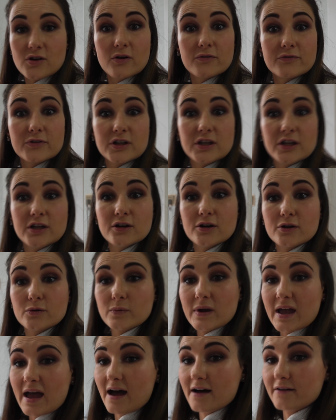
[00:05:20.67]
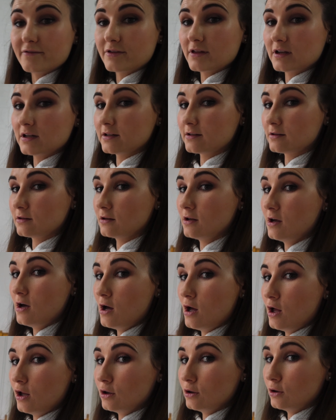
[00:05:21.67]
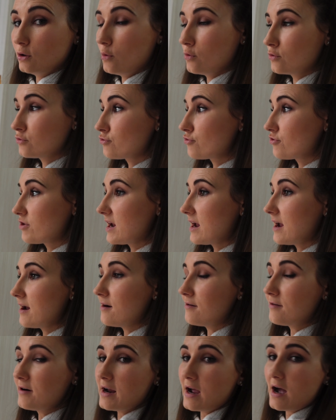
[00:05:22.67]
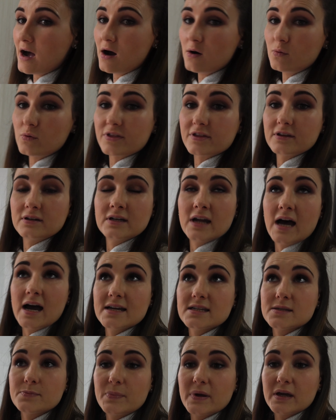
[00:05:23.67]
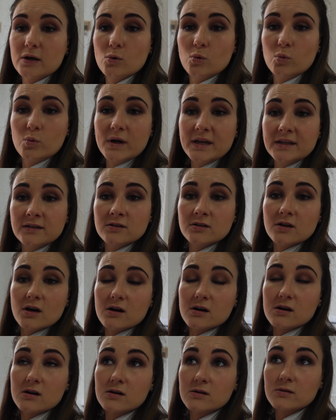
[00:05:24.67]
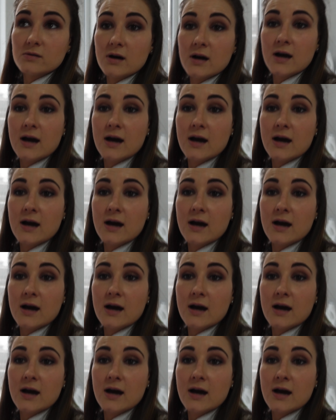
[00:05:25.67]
over here we have the little laundry area with a nice big window,